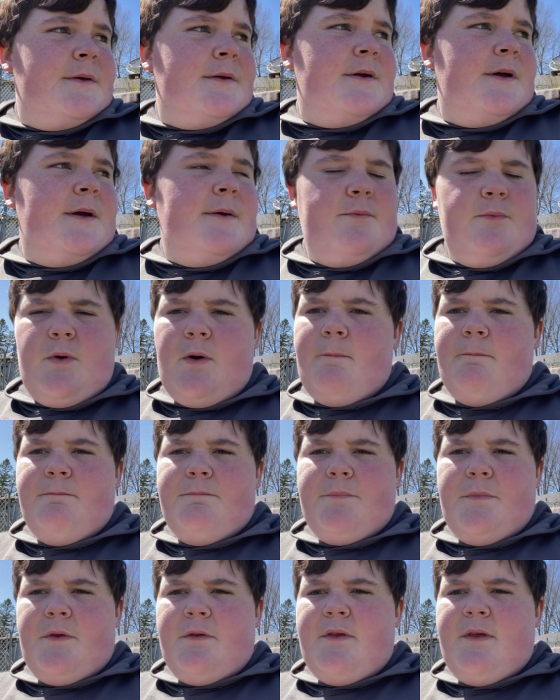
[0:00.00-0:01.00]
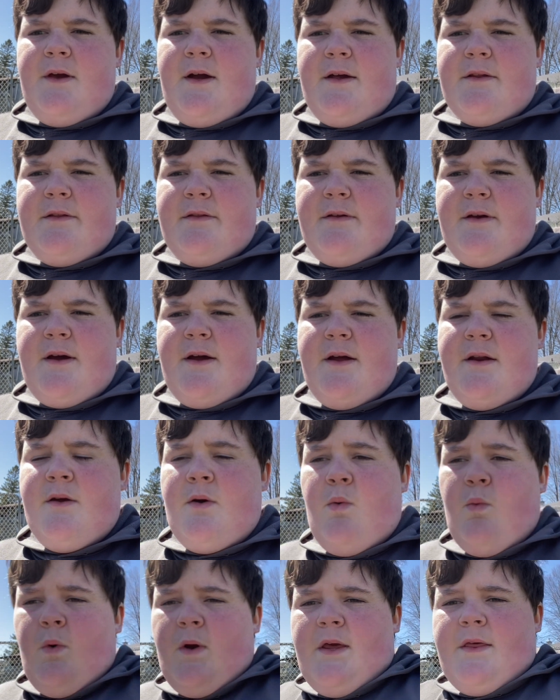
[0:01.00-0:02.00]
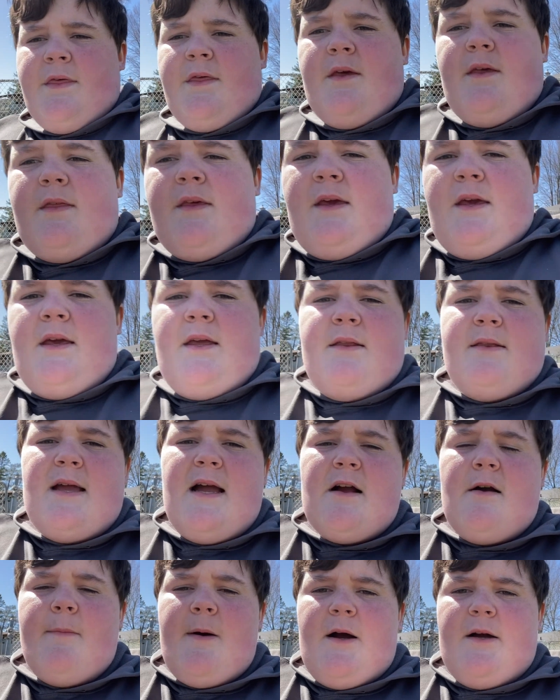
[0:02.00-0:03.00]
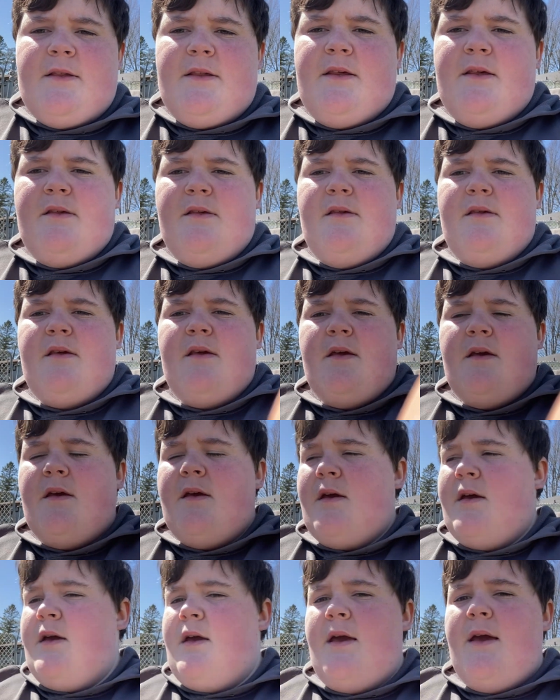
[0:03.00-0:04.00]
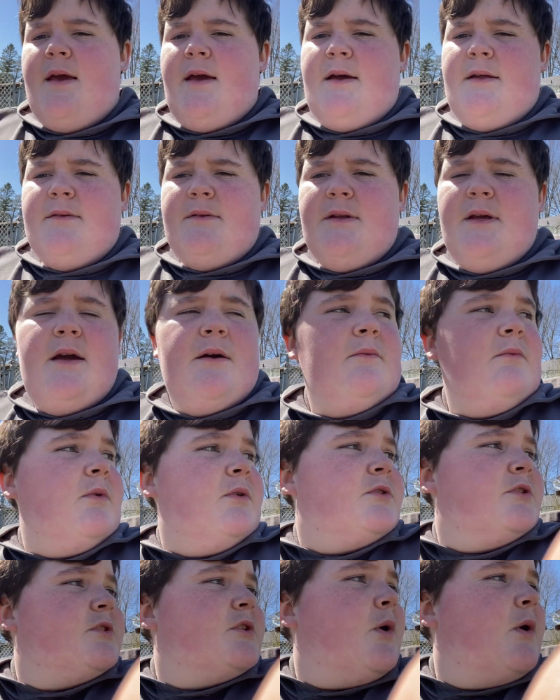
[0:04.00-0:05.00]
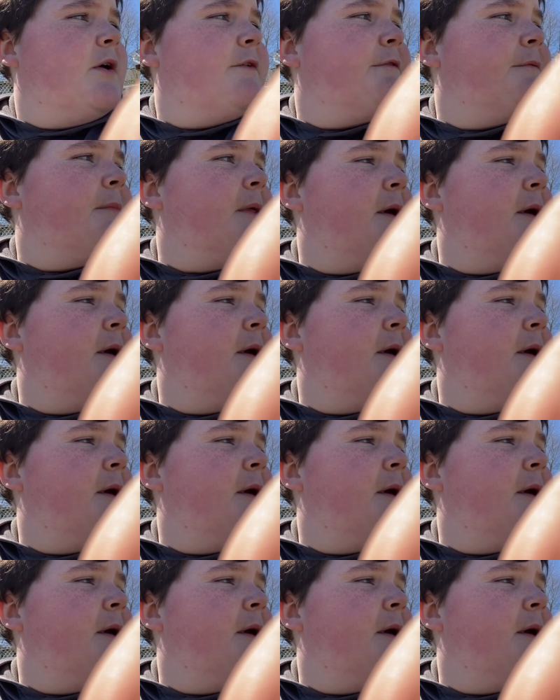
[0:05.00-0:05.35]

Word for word: All right, well, see you guys inside with the tackle boxes, and yeah, we'll just go on from